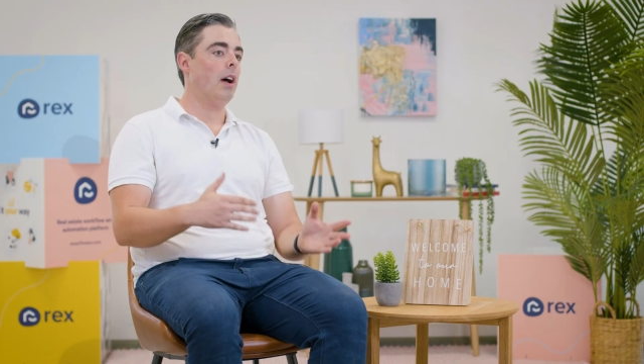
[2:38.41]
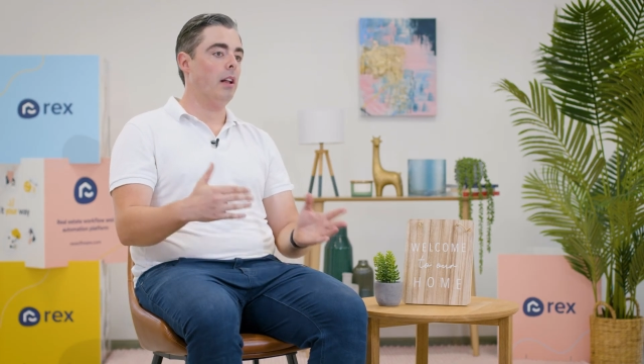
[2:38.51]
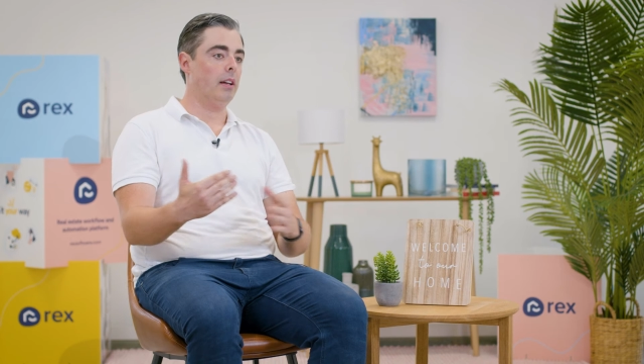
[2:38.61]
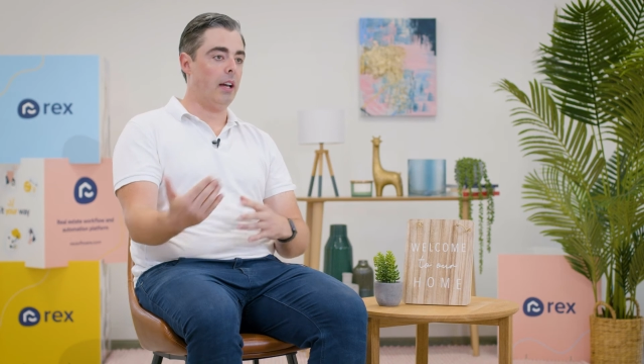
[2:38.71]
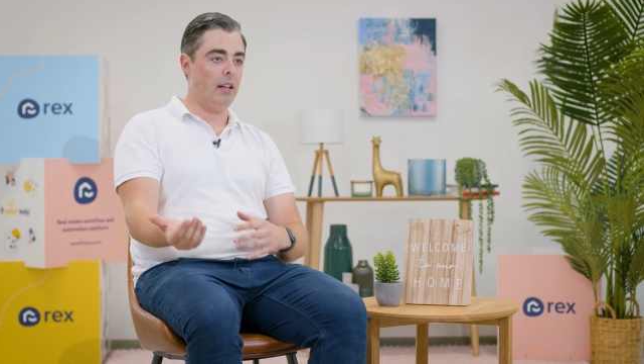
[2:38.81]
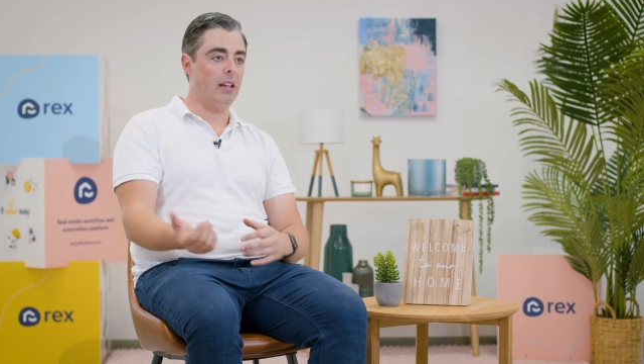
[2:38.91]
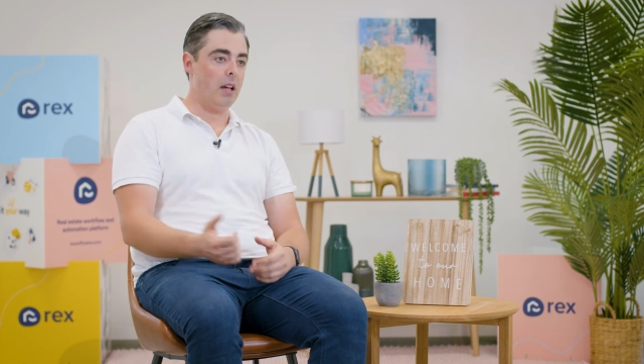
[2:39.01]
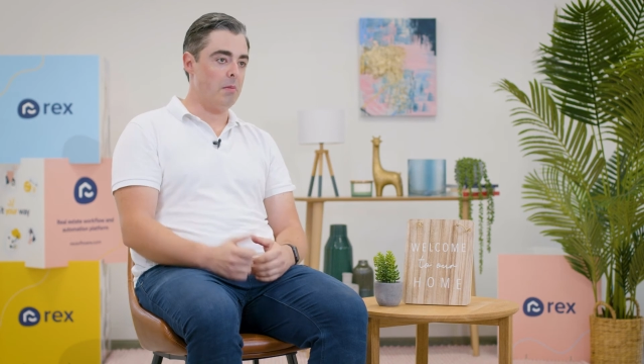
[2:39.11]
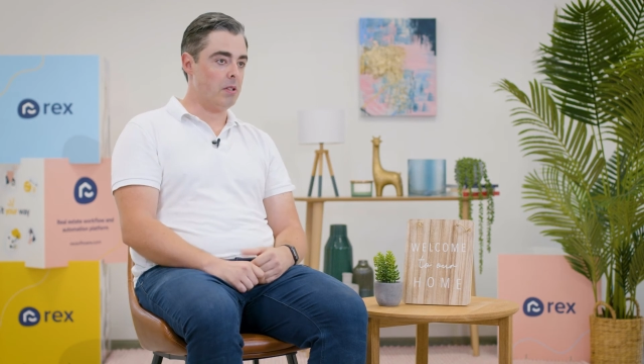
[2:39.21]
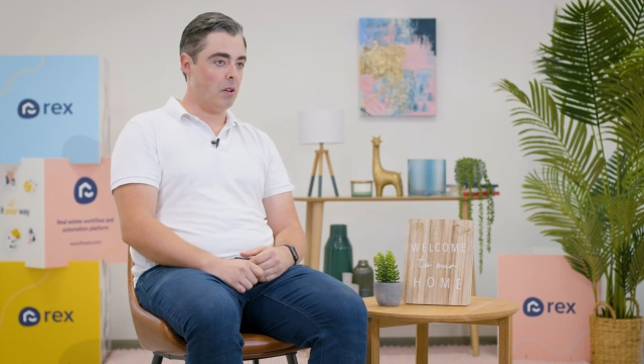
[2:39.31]
allocate
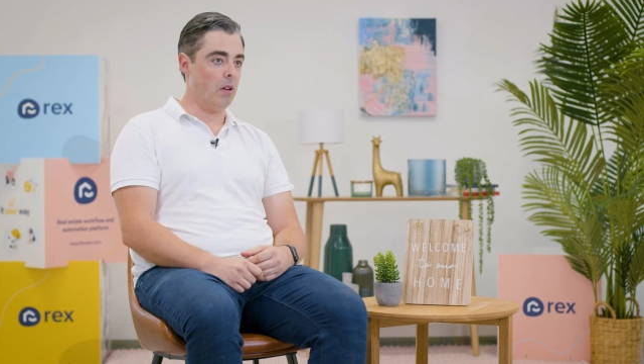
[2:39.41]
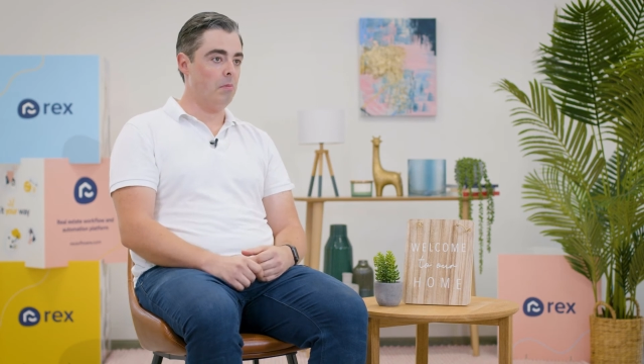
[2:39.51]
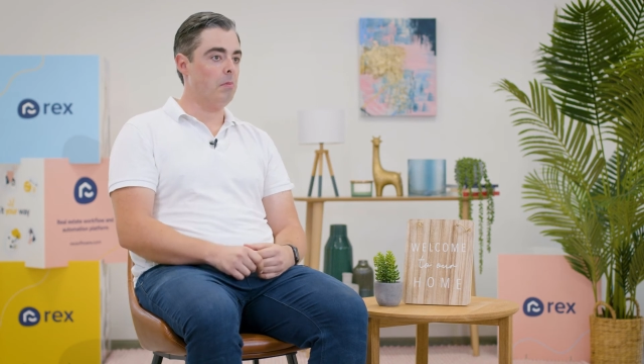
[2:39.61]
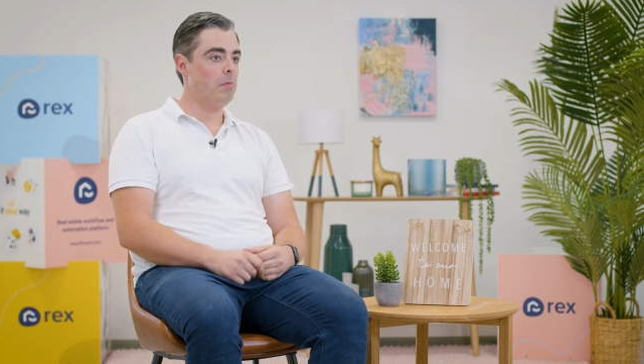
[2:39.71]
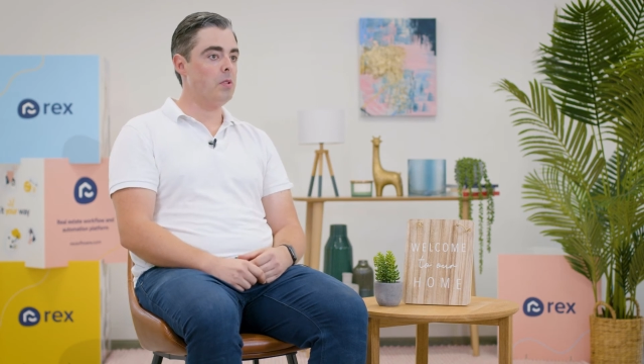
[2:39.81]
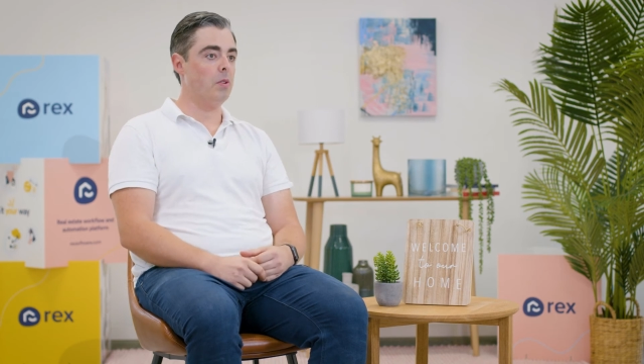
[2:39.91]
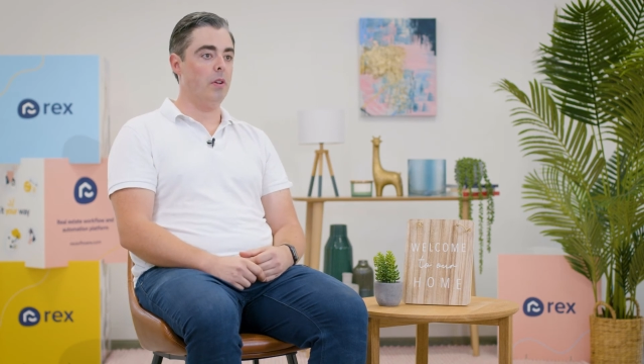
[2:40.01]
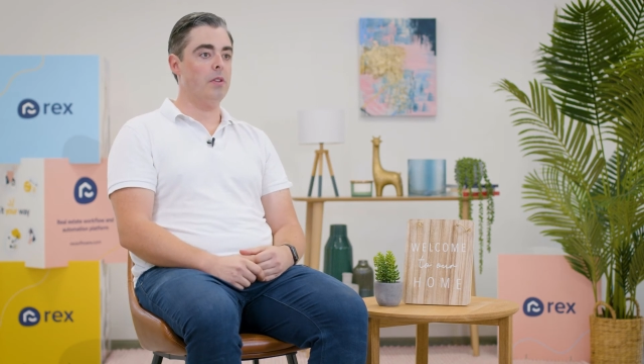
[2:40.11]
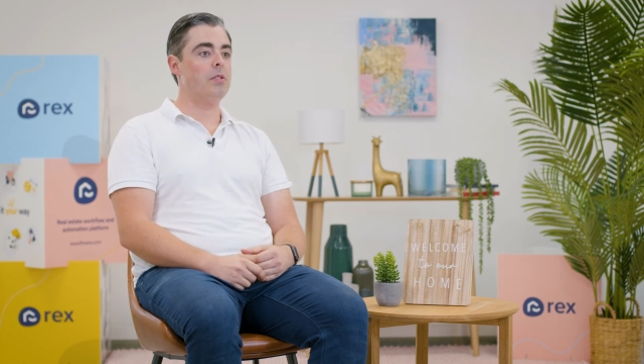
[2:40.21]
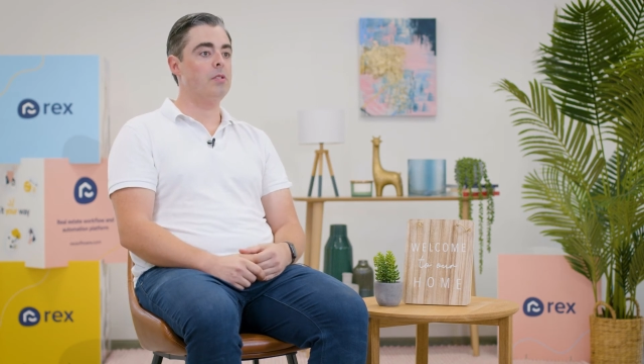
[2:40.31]
labour time to
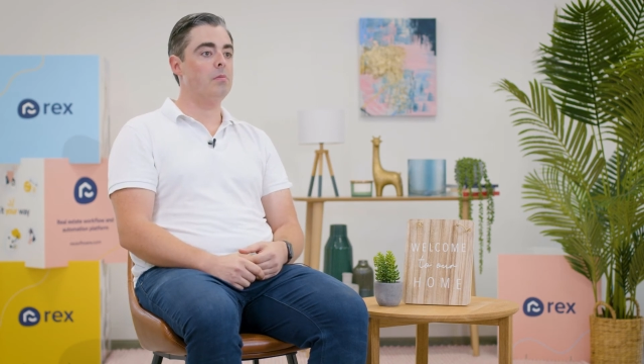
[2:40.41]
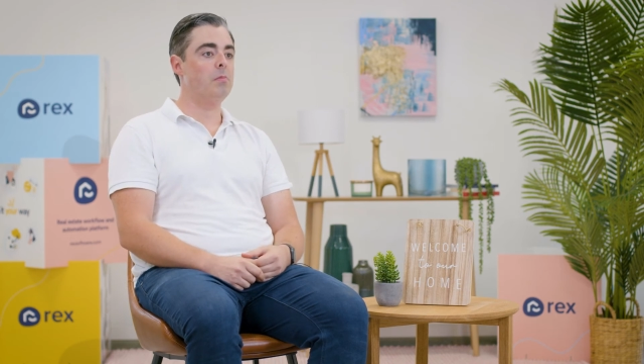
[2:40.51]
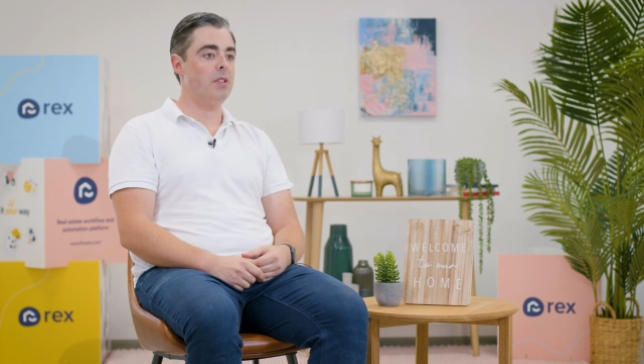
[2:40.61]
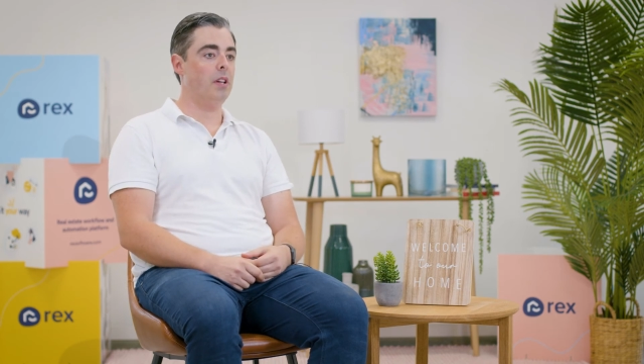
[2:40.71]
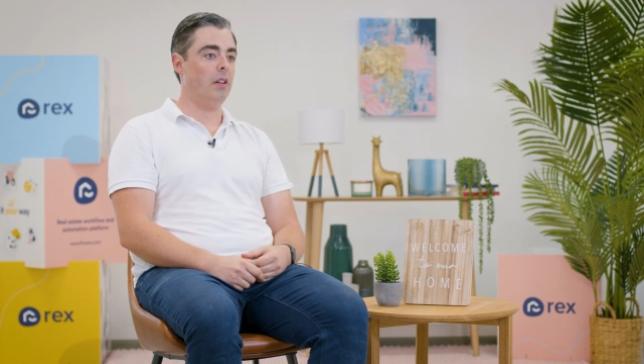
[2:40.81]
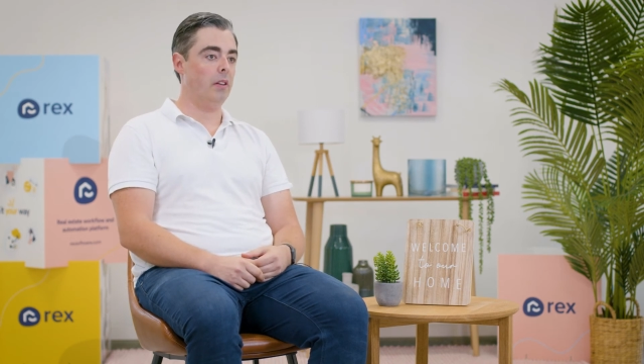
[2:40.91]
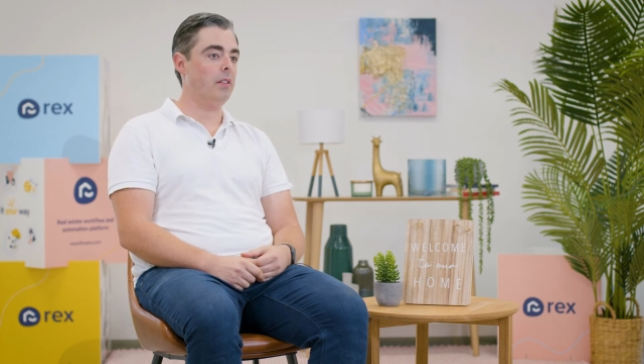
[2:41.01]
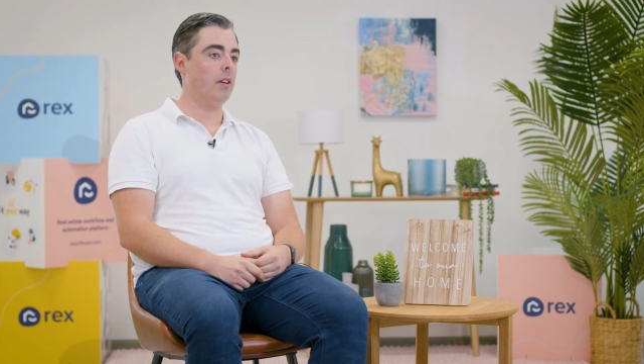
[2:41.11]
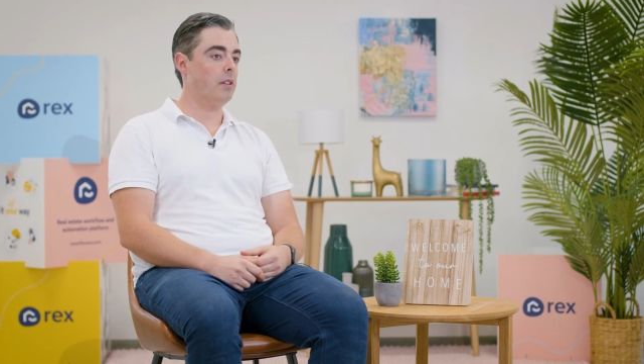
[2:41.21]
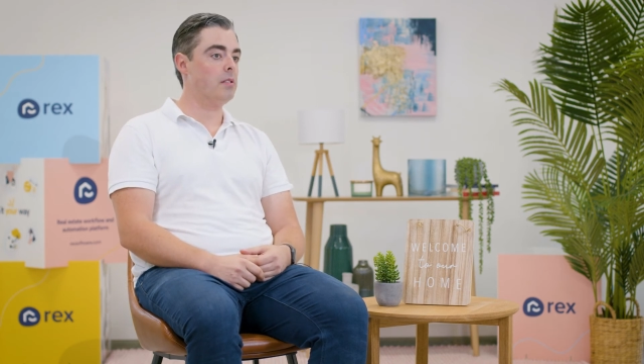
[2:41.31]
those particular
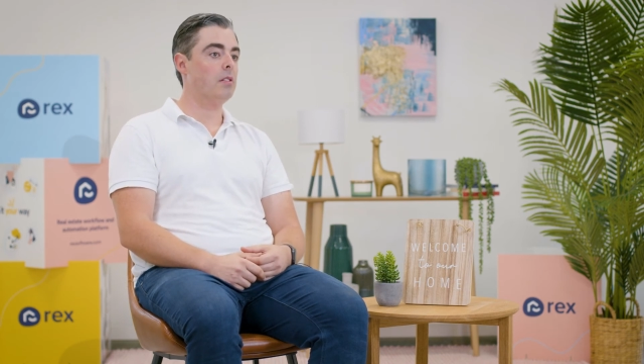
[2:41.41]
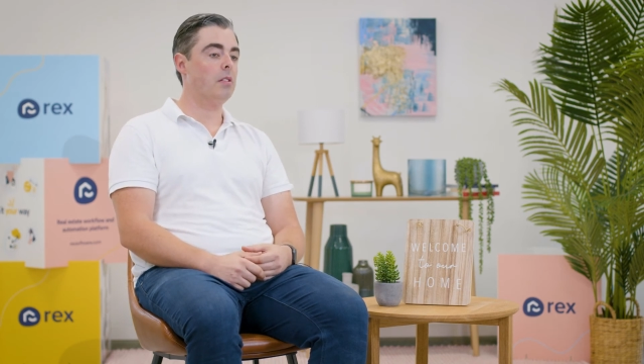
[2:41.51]
things.